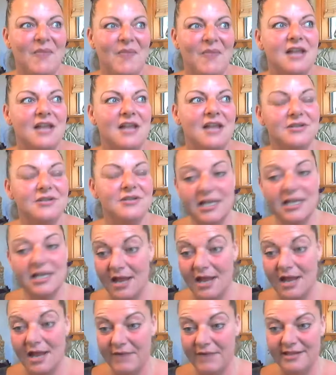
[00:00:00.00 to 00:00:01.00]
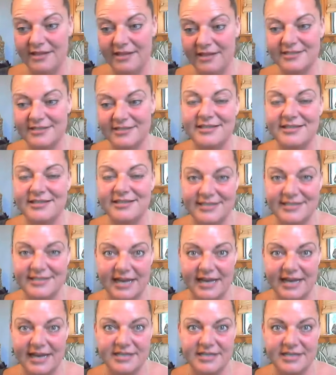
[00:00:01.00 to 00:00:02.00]
losing a lot of weight. And this is the
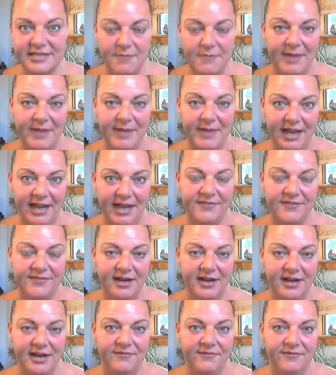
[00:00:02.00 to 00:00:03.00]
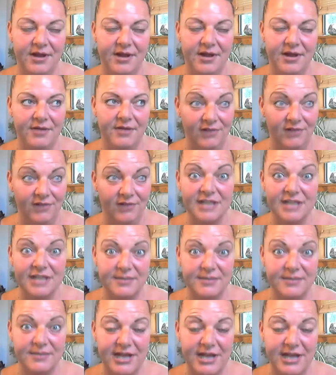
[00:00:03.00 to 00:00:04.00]
second time in my life that I've
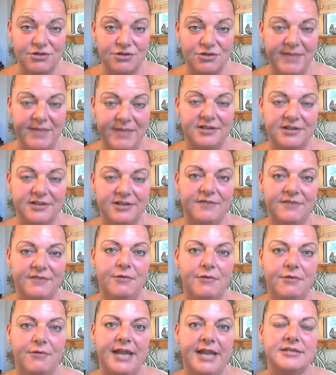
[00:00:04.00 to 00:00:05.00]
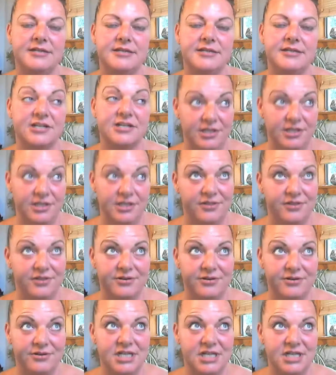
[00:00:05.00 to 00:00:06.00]
lost a major amount of weight, actually the
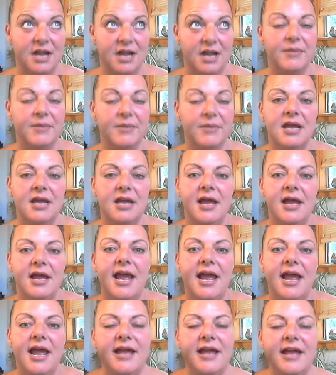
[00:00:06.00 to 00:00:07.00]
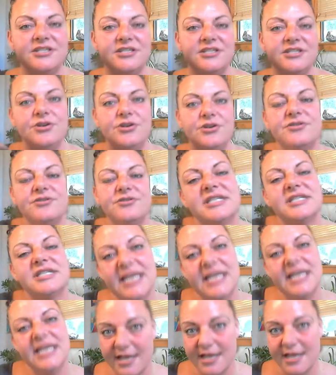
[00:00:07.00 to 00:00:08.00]
third time. And so your
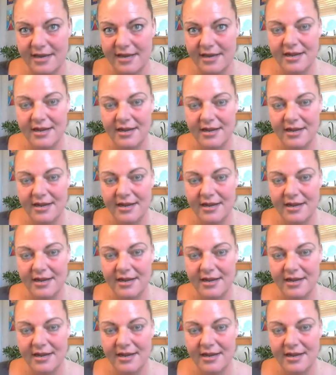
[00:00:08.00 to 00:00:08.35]
skin,